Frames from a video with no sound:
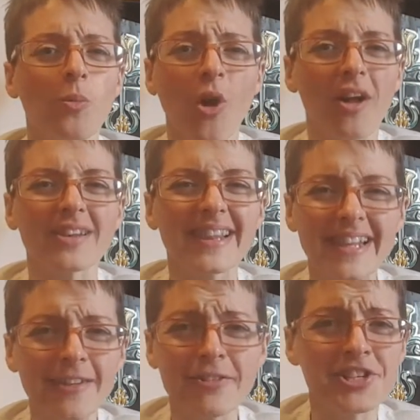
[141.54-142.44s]
"What?
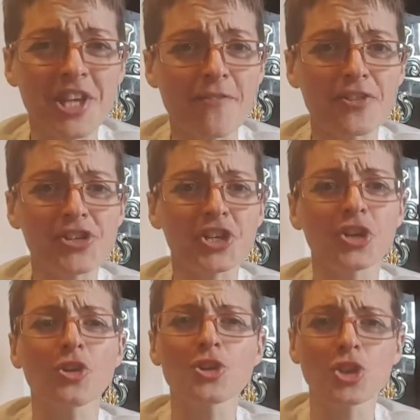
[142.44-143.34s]
Leave a safe and
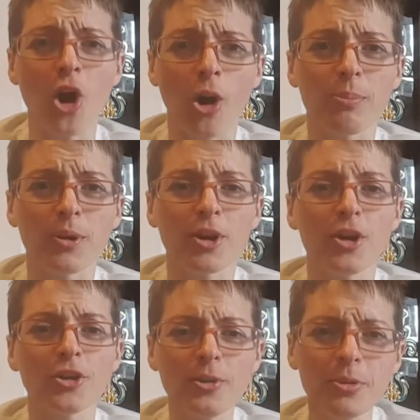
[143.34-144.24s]
secure job?
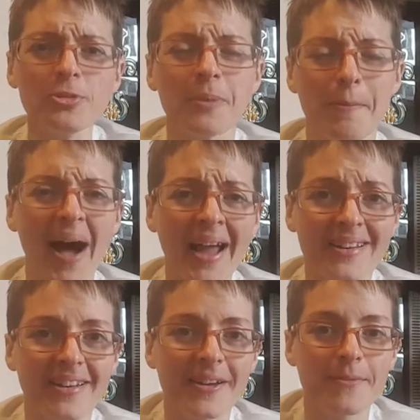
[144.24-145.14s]
You must be
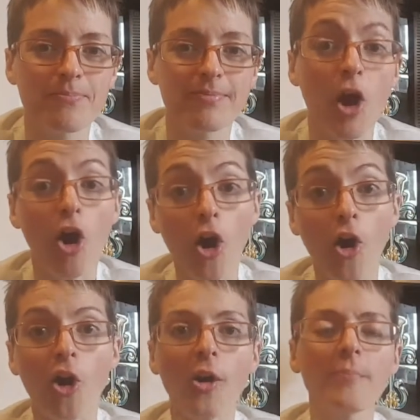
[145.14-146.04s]
mad."
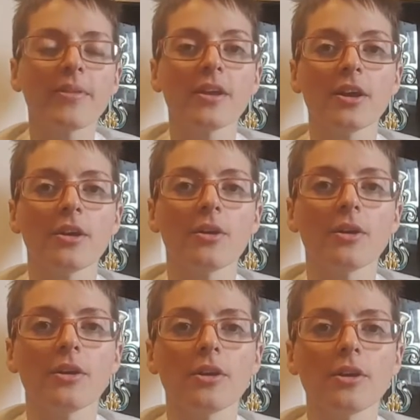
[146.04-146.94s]
Or,
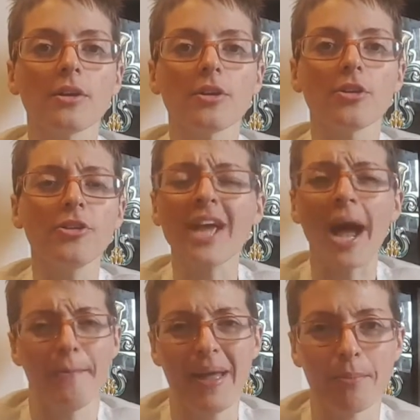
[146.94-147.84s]
"You
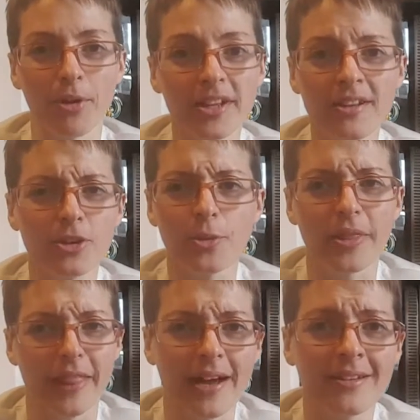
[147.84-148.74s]
can't make money
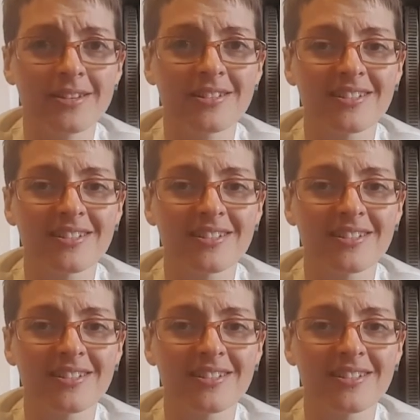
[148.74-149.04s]
doing that."